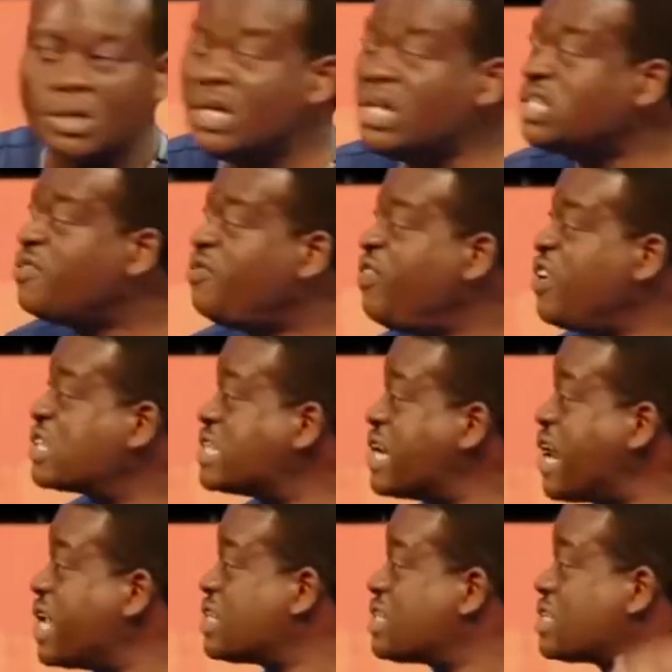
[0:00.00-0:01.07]
His
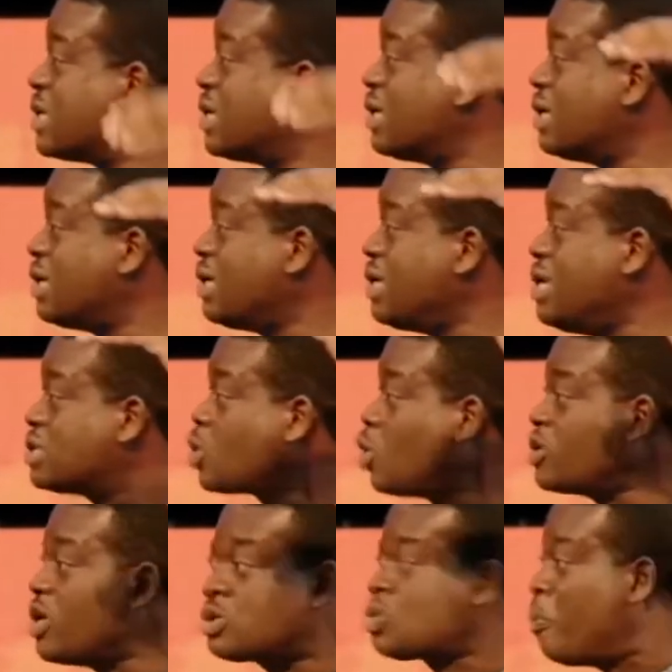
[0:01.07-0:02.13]
fitness is
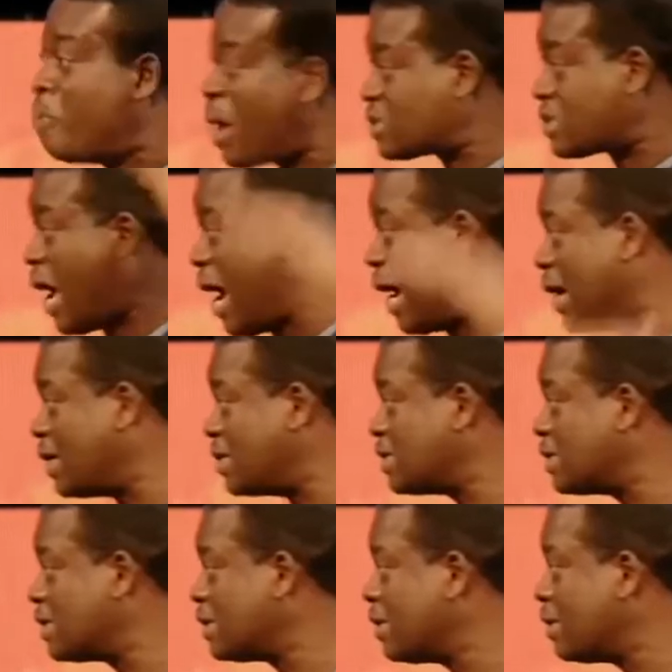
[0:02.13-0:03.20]
on the super side.
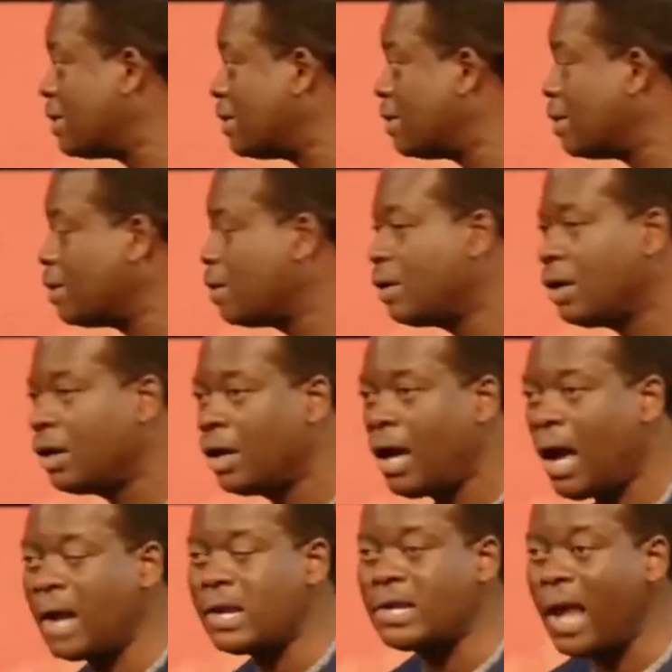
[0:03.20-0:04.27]

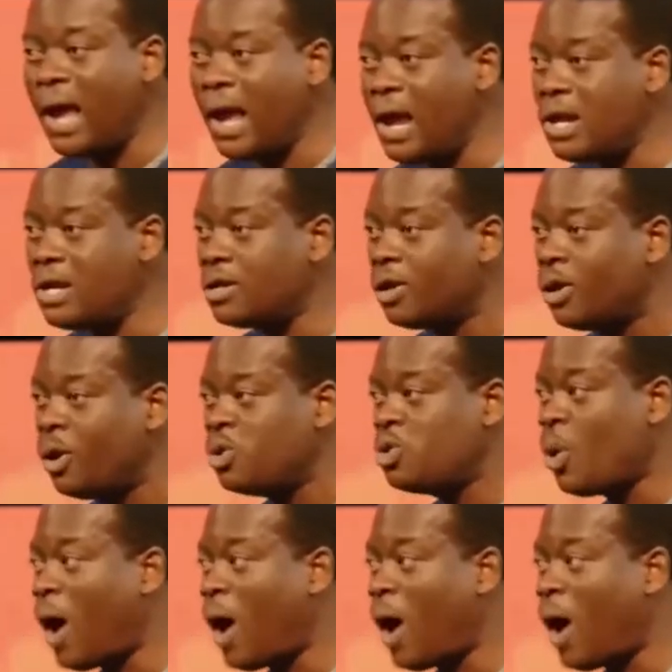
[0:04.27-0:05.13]
And then you